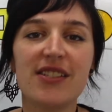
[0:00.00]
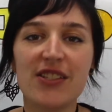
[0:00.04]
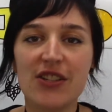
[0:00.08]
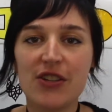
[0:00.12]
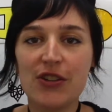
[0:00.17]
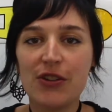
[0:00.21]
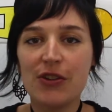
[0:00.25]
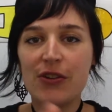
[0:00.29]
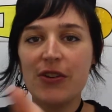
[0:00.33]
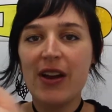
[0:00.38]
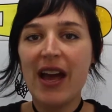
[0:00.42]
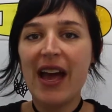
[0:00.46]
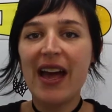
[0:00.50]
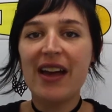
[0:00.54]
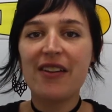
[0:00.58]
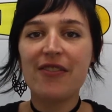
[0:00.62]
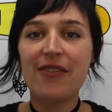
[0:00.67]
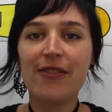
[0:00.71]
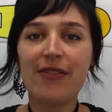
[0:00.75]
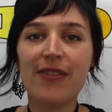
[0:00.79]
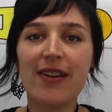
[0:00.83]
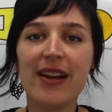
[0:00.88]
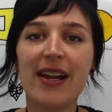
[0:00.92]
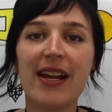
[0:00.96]
to
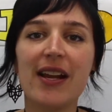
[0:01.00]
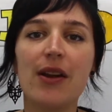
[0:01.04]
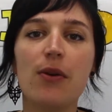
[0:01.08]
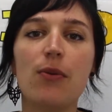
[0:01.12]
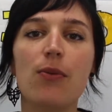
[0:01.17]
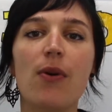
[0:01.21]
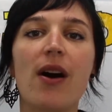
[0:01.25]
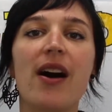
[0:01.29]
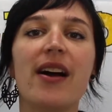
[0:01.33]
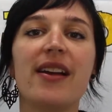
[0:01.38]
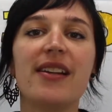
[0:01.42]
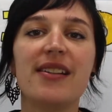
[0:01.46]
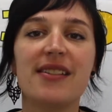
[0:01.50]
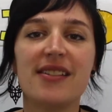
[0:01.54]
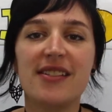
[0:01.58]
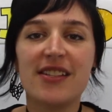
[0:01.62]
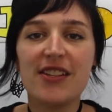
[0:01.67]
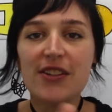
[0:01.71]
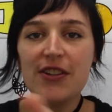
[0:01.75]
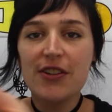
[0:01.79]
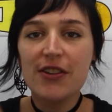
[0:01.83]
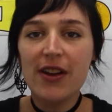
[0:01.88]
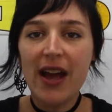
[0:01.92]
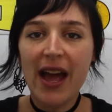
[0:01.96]
everyone,
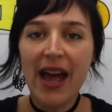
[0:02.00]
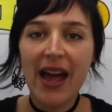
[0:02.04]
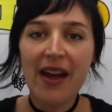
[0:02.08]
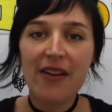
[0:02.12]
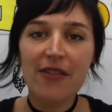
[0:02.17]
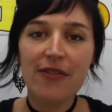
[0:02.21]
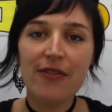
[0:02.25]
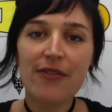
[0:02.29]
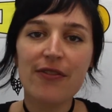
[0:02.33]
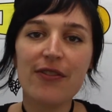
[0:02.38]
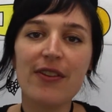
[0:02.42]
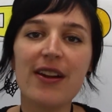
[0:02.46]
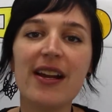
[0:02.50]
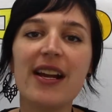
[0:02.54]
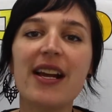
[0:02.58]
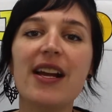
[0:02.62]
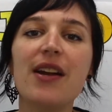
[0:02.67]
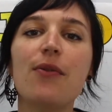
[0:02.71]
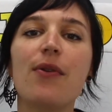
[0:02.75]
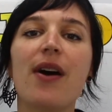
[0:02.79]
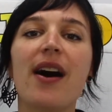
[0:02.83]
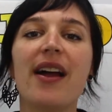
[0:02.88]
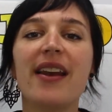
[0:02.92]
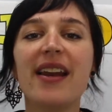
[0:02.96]
to
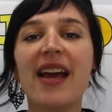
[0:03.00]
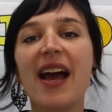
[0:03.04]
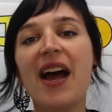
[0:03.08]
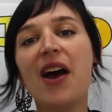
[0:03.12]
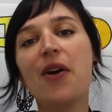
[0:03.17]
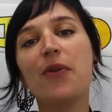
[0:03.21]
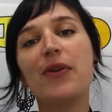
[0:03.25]
everyone.